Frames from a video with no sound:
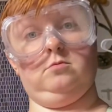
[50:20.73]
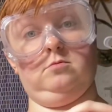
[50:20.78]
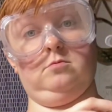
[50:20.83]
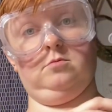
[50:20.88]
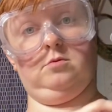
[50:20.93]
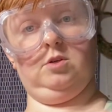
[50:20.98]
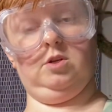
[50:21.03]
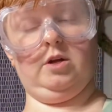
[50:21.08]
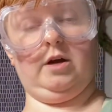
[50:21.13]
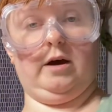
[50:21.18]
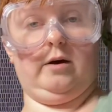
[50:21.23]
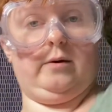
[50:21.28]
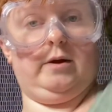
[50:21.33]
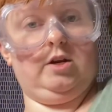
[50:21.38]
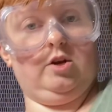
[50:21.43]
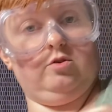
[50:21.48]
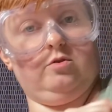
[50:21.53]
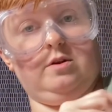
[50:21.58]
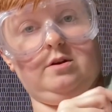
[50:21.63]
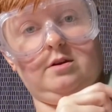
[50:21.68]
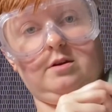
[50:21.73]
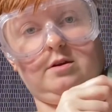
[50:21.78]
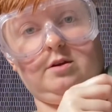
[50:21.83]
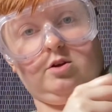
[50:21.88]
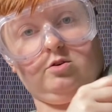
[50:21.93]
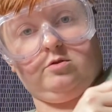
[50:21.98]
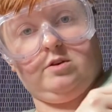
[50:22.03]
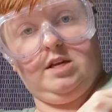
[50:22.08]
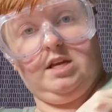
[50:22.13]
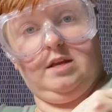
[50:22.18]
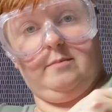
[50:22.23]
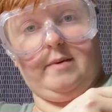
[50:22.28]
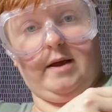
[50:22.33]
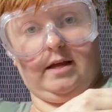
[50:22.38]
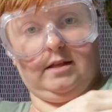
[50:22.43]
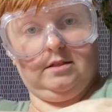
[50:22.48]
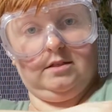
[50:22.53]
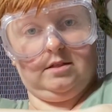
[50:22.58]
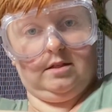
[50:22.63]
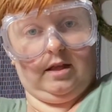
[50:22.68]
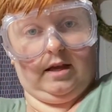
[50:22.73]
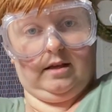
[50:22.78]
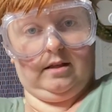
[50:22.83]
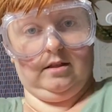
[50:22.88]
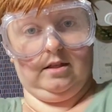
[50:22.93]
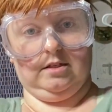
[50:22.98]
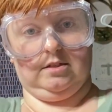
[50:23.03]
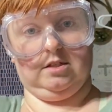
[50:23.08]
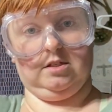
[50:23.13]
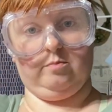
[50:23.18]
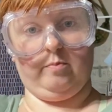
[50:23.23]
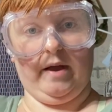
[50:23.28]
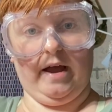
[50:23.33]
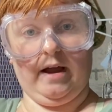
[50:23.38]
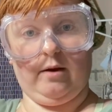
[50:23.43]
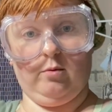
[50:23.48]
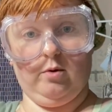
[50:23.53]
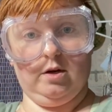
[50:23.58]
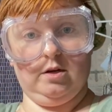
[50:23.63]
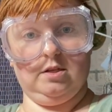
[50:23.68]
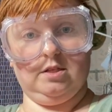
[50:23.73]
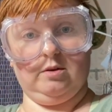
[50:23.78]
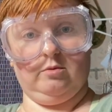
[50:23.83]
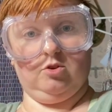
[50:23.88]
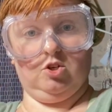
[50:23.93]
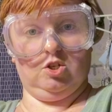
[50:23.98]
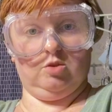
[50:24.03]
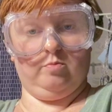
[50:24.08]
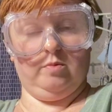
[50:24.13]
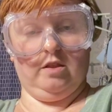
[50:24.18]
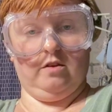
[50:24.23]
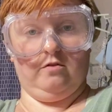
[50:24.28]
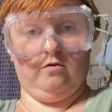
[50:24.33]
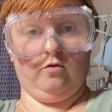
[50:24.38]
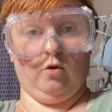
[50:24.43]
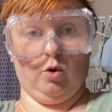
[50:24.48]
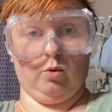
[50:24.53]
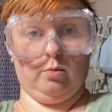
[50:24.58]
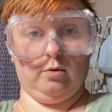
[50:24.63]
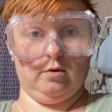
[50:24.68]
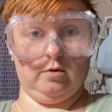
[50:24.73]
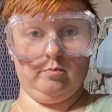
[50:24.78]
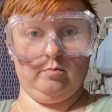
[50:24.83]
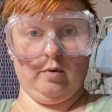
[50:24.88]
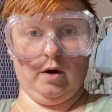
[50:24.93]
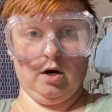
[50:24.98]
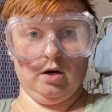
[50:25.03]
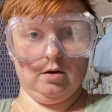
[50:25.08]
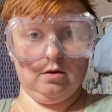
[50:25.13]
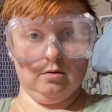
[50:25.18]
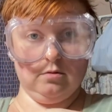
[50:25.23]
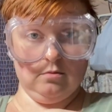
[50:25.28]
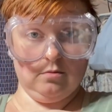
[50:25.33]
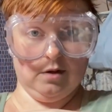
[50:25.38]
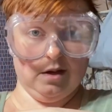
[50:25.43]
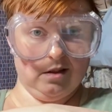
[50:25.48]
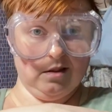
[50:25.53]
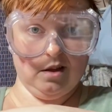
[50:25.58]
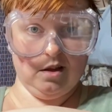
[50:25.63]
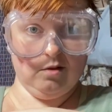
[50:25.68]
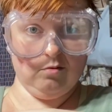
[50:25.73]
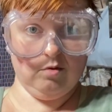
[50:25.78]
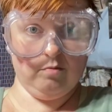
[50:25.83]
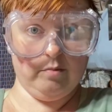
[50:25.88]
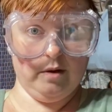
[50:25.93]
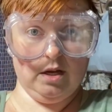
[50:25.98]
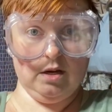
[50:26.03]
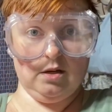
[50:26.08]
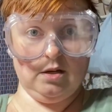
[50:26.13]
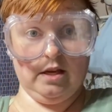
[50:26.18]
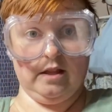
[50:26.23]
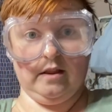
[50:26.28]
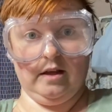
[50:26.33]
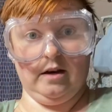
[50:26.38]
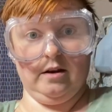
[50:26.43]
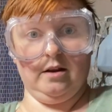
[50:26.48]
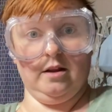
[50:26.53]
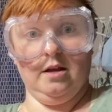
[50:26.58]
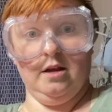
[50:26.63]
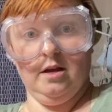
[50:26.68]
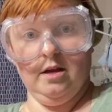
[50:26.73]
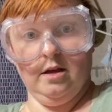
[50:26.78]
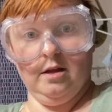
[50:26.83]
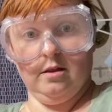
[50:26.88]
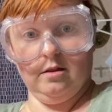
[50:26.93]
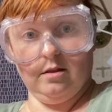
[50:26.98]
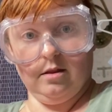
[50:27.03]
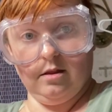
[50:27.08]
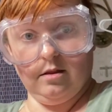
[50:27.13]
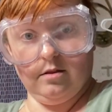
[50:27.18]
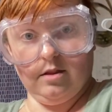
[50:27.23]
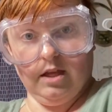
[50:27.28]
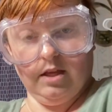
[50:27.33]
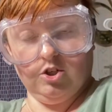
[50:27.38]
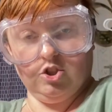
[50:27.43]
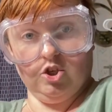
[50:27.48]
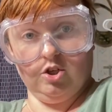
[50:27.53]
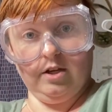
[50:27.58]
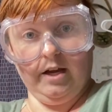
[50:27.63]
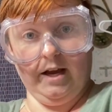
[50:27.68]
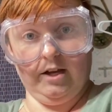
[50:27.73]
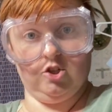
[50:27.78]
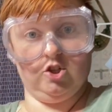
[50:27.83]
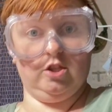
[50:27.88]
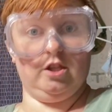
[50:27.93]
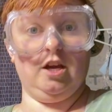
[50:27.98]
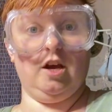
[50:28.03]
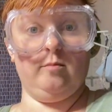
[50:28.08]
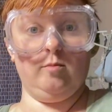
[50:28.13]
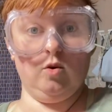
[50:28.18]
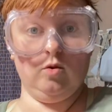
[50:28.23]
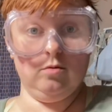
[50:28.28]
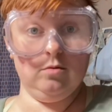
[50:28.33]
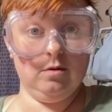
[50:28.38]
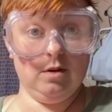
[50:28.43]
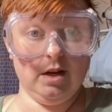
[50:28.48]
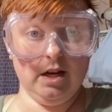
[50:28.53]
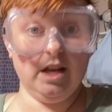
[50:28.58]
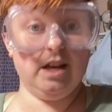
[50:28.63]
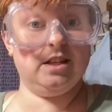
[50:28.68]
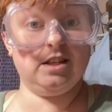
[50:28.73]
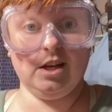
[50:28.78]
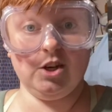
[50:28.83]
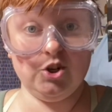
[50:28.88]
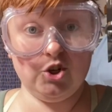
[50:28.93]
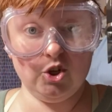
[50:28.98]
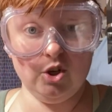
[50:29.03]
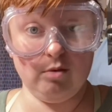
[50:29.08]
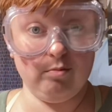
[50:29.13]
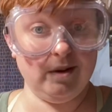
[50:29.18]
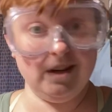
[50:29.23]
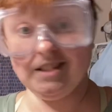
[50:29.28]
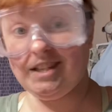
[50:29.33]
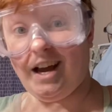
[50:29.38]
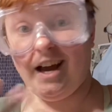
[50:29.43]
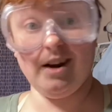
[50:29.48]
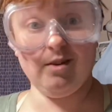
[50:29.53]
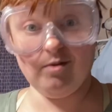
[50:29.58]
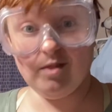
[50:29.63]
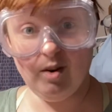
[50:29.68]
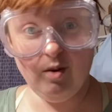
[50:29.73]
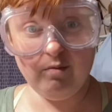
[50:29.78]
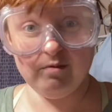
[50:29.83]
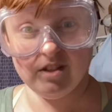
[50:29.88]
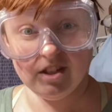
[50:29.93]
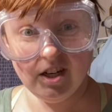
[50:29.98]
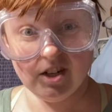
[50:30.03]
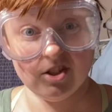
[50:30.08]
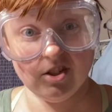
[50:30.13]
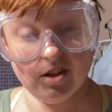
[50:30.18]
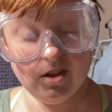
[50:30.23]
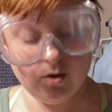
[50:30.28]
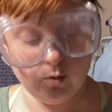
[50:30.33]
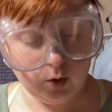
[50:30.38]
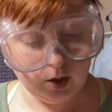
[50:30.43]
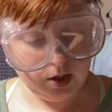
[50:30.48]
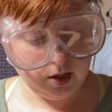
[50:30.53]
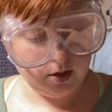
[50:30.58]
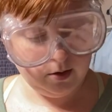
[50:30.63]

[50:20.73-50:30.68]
you know how on your knee bends, like this is backwards, it would just be the forward part. And then it would bend. And then things should catch at the elbow. Again, I say should because I don't know if it's actually going to work.